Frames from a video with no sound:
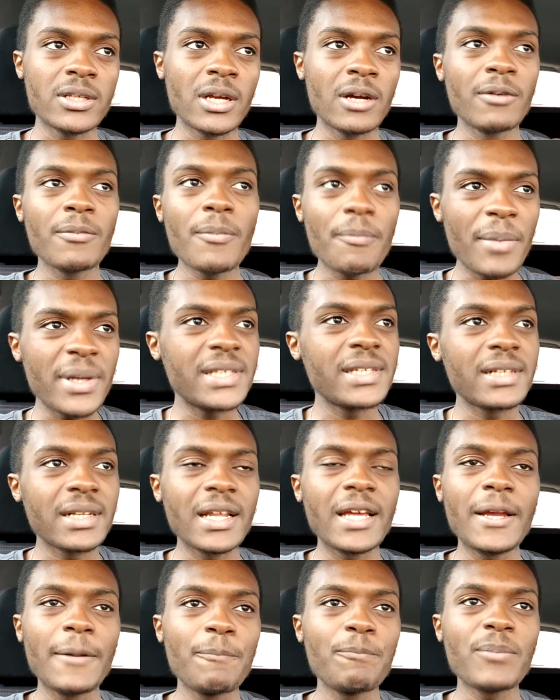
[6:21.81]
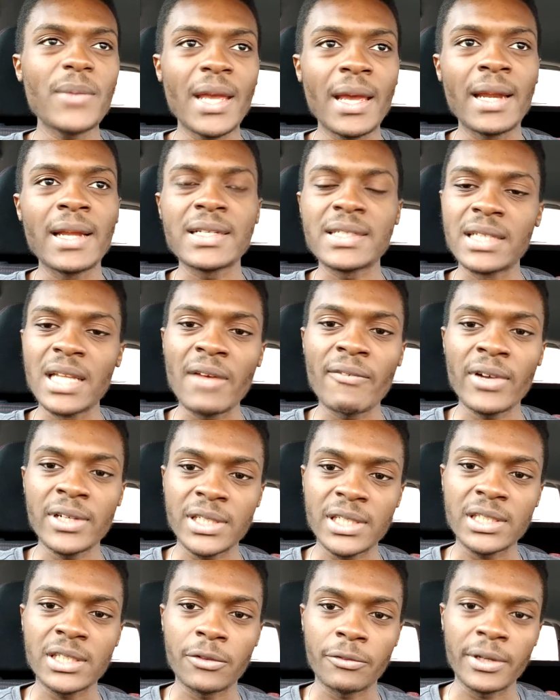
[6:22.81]
So basically, it is
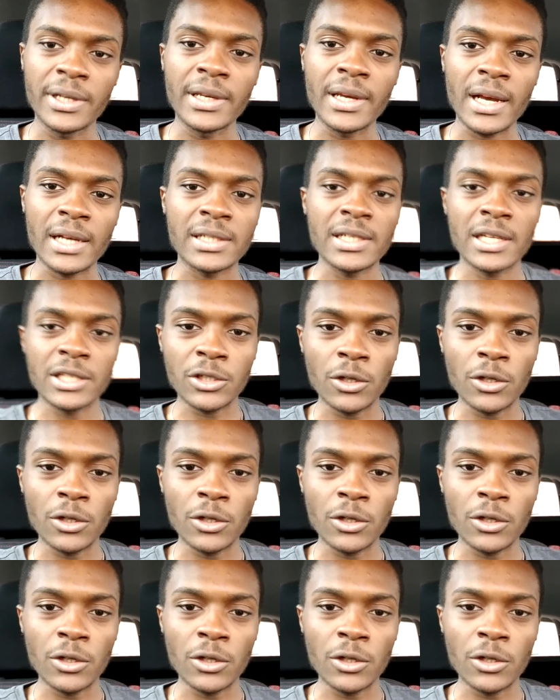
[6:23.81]
never just a regas.